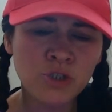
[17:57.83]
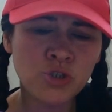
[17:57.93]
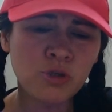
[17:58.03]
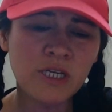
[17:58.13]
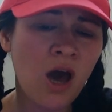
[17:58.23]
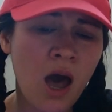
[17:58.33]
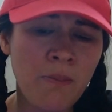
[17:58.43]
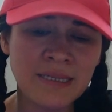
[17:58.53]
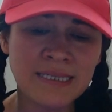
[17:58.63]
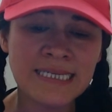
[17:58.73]
Julie
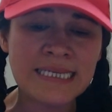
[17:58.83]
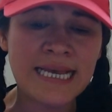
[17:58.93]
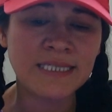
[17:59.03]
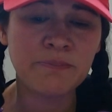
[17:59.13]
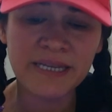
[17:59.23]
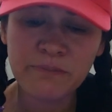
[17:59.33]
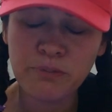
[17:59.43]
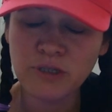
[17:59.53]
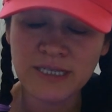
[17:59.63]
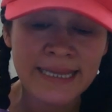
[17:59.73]
comments and says, split
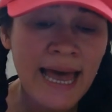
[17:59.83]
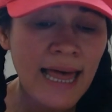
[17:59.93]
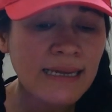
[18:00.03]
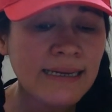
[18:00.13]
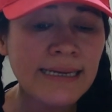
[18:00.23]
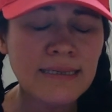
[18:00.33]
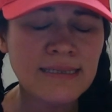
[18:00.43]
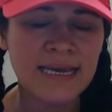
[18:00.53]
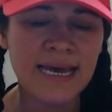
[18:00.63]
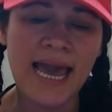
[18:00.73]

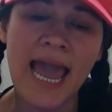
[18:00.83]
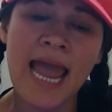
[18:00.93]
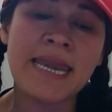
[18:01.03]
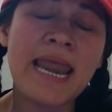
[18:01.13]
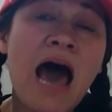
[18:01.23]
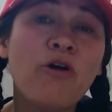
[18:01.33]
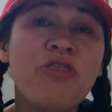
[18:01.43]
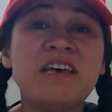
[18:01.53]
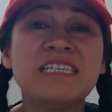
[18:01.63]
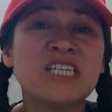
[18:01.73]
personalities, and now
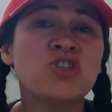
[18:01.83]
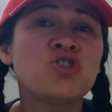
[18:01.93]
this is